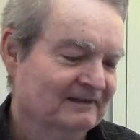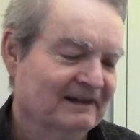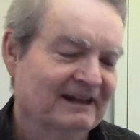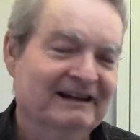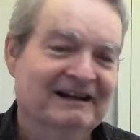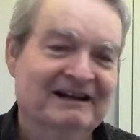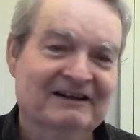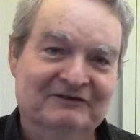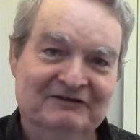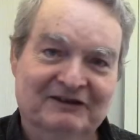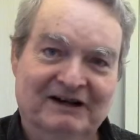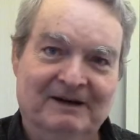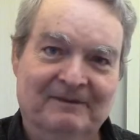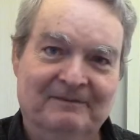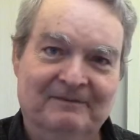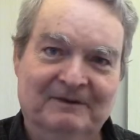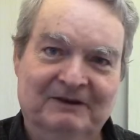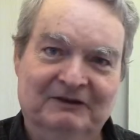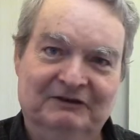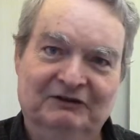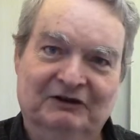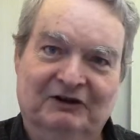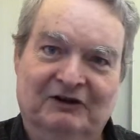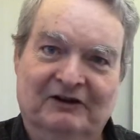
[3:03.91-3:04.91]
And he dropped
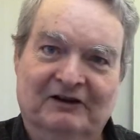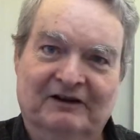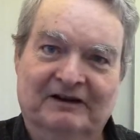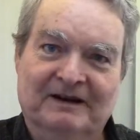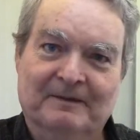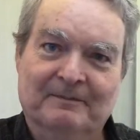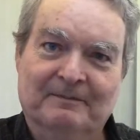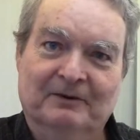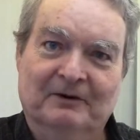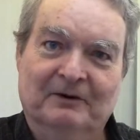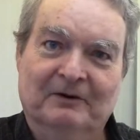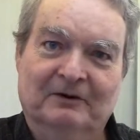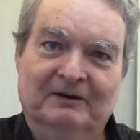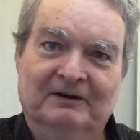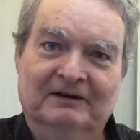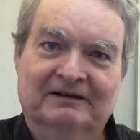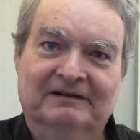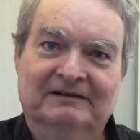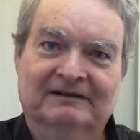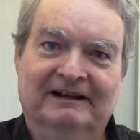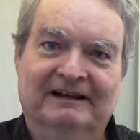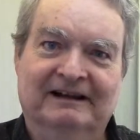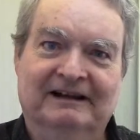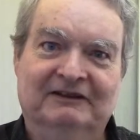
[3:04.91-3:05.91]
the jar and it broke.
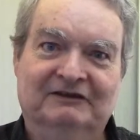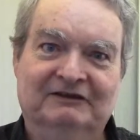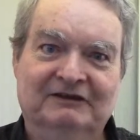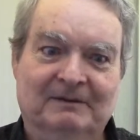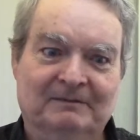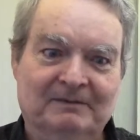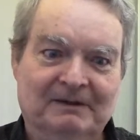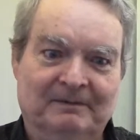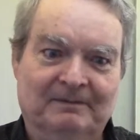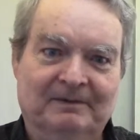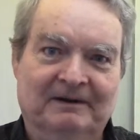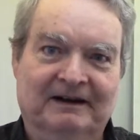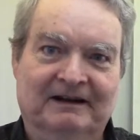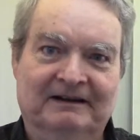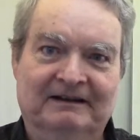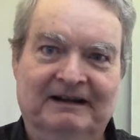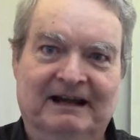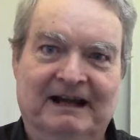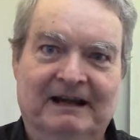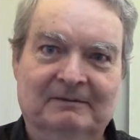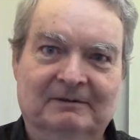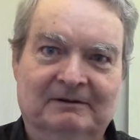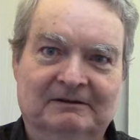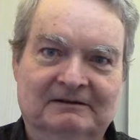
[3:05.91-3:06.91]
And he jumped up on the
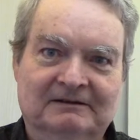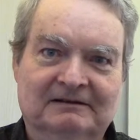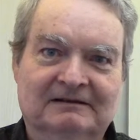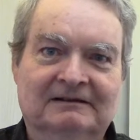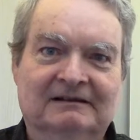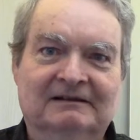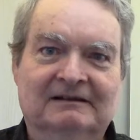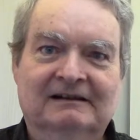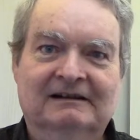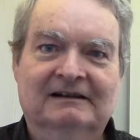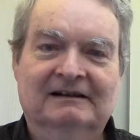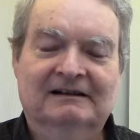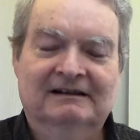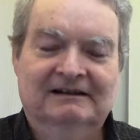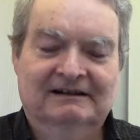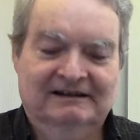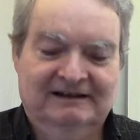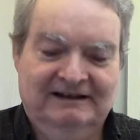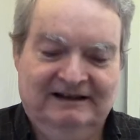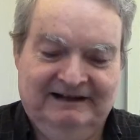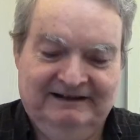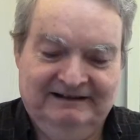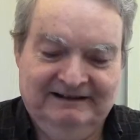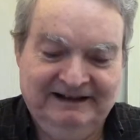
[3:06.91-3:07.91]
table.
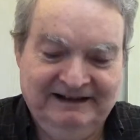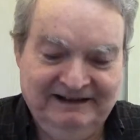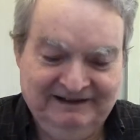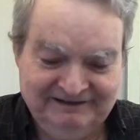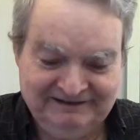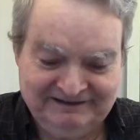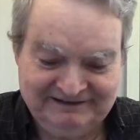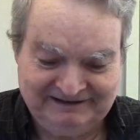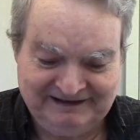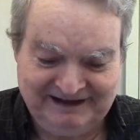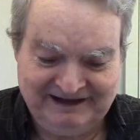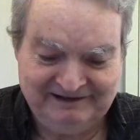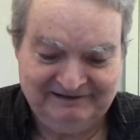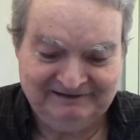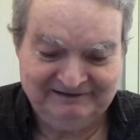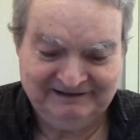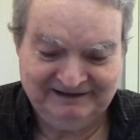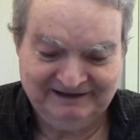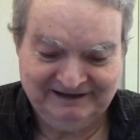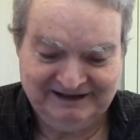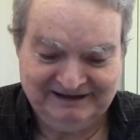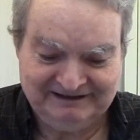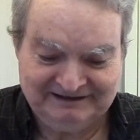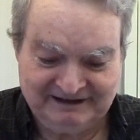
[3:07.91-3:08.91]
And then he looked down
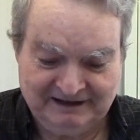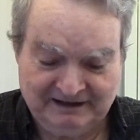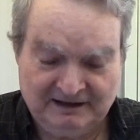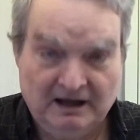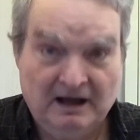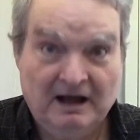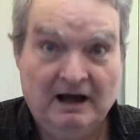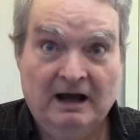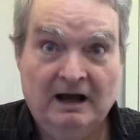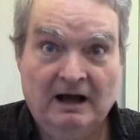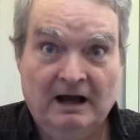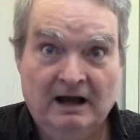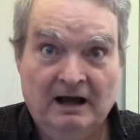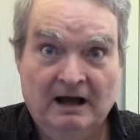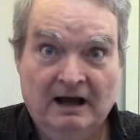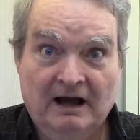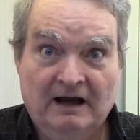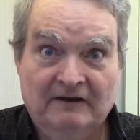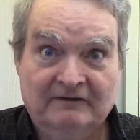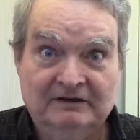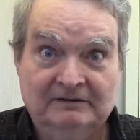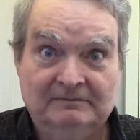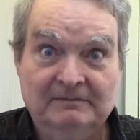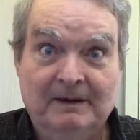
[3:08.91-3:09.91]
and he said,
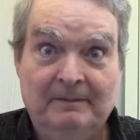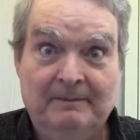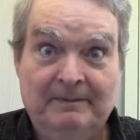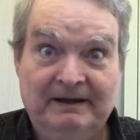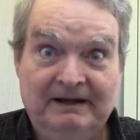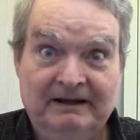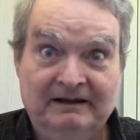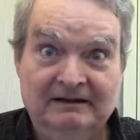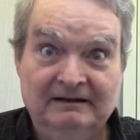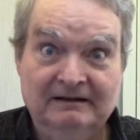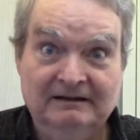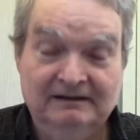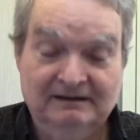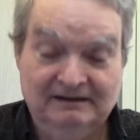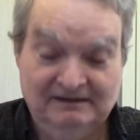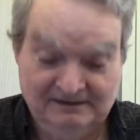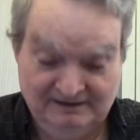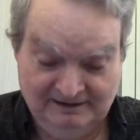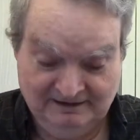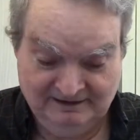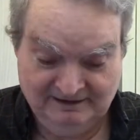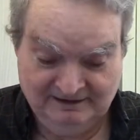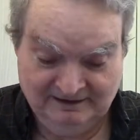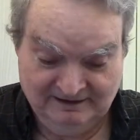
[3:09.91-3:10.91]
From up here,
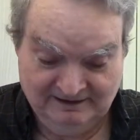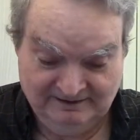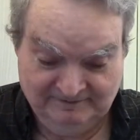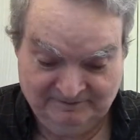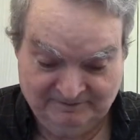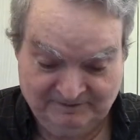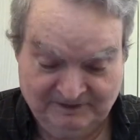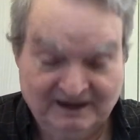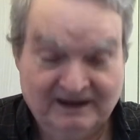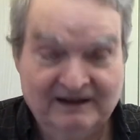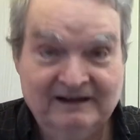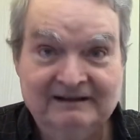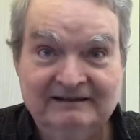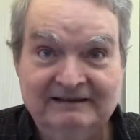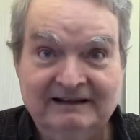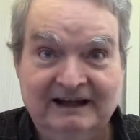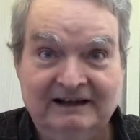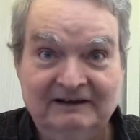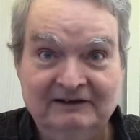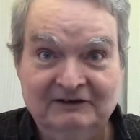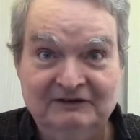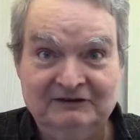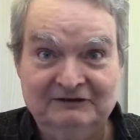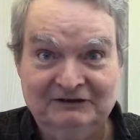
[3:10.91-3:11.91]

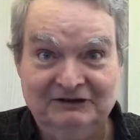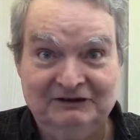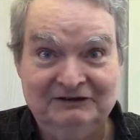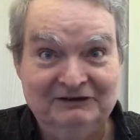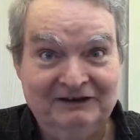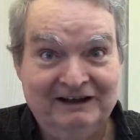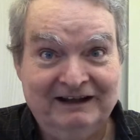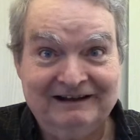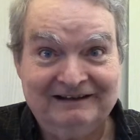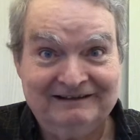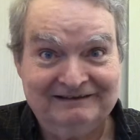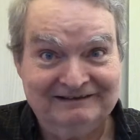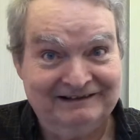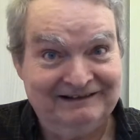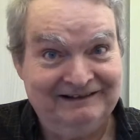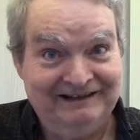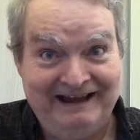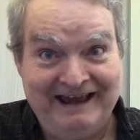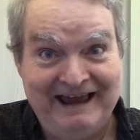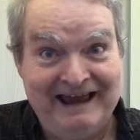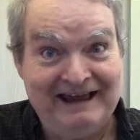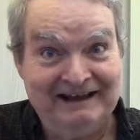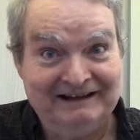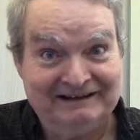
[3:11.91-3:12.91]
they look just like little
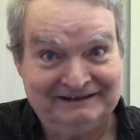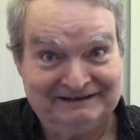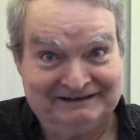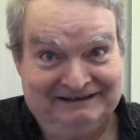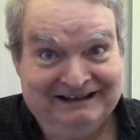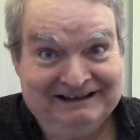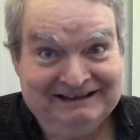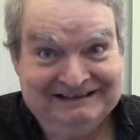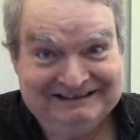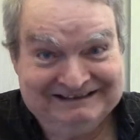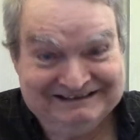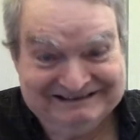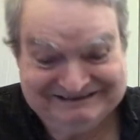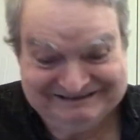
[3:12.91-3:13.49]
ants.